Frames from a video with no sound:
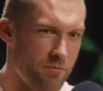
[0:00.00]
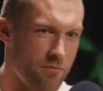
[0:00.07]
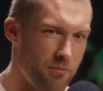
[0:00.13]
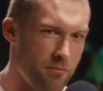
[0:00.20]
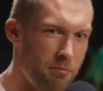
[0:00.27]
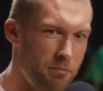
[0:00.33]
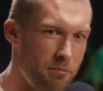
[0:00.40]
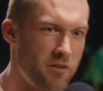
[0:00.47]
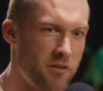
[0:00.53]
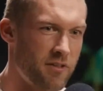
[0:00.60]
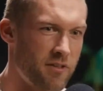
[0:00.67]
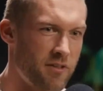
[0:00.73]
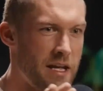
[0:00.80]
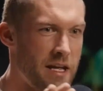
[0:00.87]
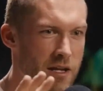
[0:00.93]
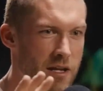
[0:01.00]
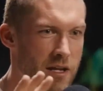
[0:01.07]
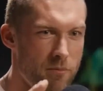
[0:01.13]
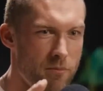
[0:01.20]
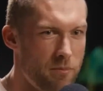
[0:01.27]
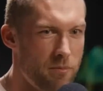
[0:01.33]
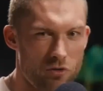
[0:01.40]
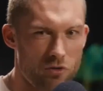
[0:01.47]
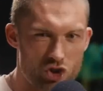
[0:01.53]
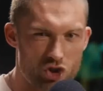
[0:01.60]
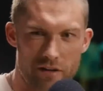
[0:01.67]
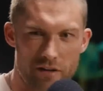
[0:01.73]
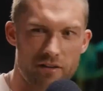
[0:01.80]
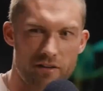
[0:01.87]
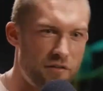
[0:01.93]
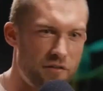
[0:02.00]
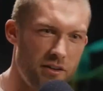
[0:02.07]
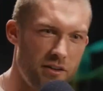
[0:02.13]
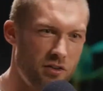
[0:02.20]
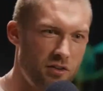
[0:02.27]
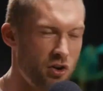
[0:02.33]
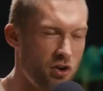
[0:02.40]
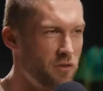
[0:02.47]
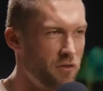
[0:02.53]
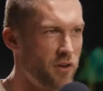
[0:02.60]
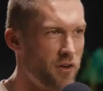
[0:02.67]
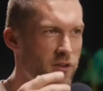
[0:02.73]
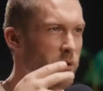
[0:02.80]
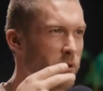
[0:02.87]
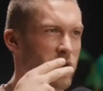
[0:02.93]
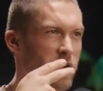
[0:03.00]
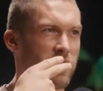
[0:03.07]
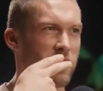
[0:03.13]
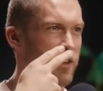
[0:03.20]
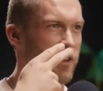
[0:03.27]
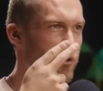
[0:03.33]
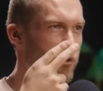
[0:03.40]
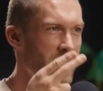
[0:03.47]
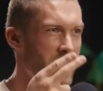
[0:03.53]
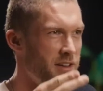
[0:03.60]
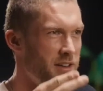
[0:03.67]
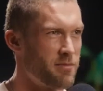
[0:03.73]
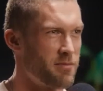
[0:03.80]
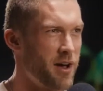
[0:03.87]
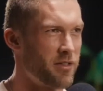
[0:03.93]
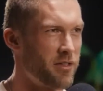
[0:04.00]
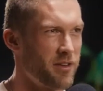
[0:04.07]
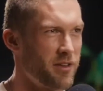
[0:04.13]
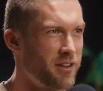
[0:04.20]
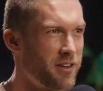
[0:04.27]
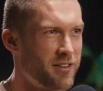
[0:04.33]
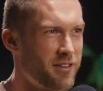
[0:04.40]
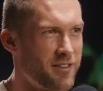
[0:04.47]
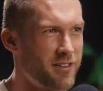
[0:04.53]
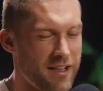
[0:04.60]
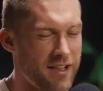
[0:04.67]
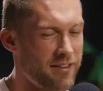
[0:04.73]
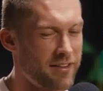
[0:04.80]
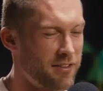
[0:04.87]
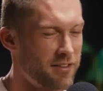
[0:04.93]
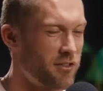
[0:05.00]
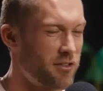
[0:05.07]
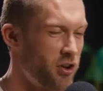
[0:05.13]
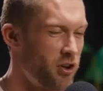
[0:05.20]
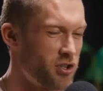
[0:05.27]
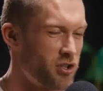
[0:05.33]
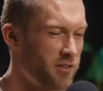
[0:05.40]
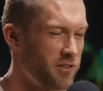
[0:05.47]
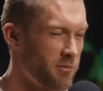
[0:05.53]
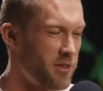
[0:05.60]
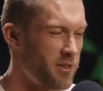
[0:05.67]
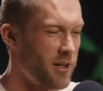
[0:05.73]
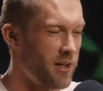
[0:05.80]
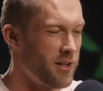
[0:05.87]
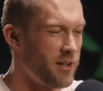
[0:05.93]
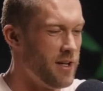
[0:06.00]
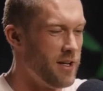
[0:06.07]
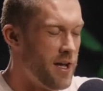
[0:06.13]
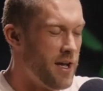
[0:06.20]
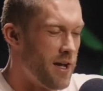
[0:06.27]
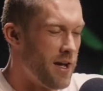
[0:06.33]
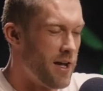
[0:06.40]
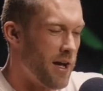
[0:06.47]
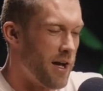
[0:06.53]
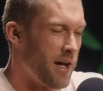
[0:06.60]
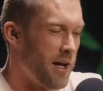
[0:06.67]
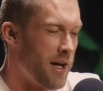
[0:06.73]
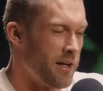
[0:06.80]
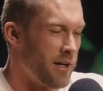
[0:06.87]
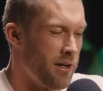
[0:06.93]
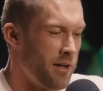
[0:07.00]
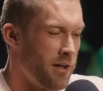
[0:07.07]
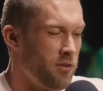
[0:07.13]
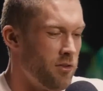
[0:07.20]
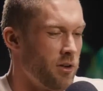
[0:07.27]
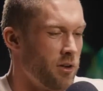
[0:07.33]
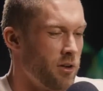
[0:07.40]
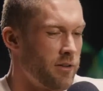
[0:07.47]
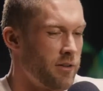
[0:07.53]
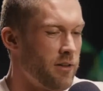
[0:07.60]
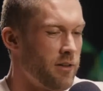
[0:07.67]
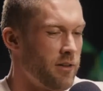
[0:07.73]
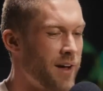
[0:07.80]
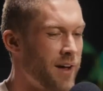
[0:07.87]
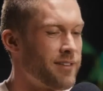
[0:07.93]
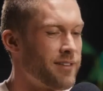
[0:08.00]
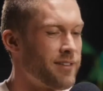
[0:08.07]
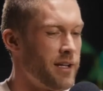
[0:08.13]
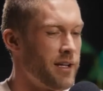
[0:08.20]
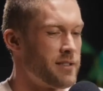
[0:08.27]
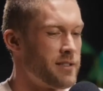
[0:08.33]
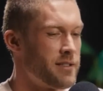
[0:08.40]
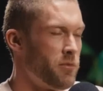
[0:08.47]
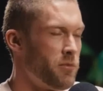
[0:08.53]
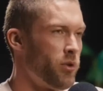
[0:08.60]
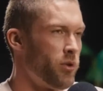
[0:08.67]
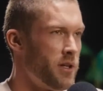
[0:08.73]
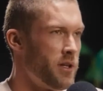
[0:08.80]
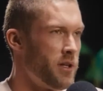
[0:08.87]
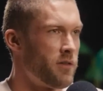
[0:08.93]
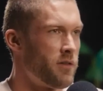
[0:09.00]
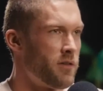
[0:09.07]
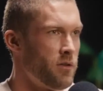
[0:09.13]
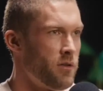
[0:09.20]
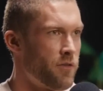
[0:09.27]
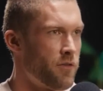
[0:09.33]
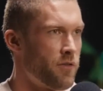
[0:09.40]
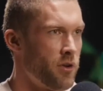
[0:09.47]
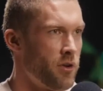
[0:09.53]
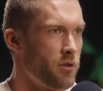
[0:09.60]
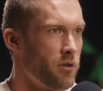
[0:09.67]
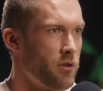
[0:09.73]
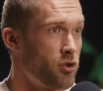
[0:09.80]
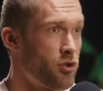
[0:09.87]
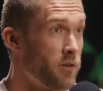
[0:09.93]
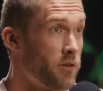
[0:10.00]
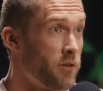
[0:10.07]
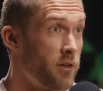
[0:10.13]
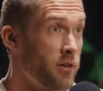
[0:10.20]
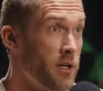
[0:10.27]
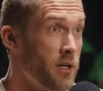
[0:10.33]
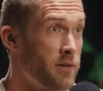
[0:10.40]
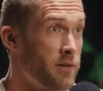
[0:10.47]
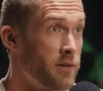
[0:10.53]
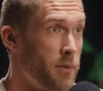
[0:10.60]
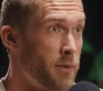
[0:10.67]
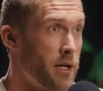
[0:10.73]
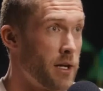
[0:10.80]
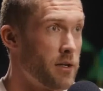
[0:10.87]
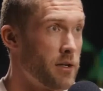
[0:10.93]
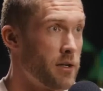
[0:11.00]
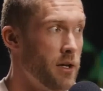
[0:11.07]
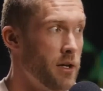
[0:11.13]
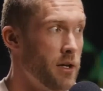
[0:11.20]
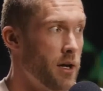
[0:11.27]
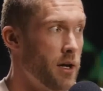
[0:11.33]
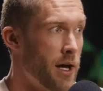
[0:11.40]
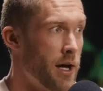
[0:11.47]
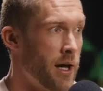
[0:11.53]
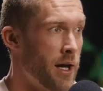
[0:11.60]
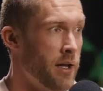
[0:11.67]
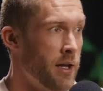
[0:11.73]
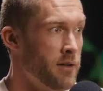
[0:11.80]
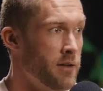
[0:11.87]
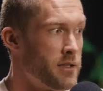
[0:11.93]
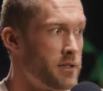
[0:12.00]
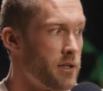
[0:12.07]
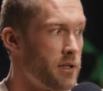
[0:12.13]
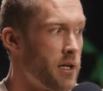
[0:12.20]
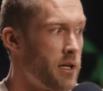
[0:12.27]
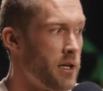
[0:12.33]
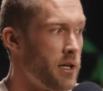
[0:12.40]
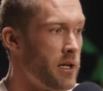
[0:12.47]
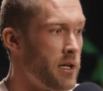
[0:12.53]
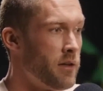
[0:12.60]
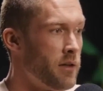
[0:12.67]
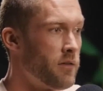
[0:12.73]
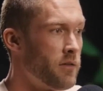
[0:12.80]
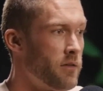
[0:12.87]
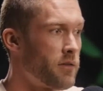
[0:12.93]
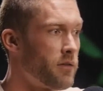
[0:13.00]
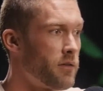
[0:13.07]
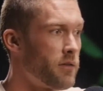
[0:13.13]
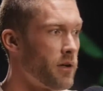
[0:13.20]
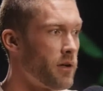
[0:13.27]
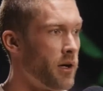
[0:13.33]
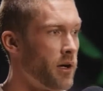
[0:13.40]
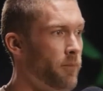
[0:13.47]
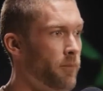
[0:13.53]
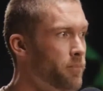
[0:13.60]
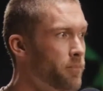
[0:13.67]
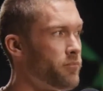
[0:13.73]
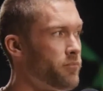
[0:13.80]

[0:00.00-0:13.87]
musty Chesterfield sofa. He's probably got a cigarette in his mouth and a yeah. glass of scotch or something. And uh, Douglas is vacillating between these two different choices that he needs to make and he is um,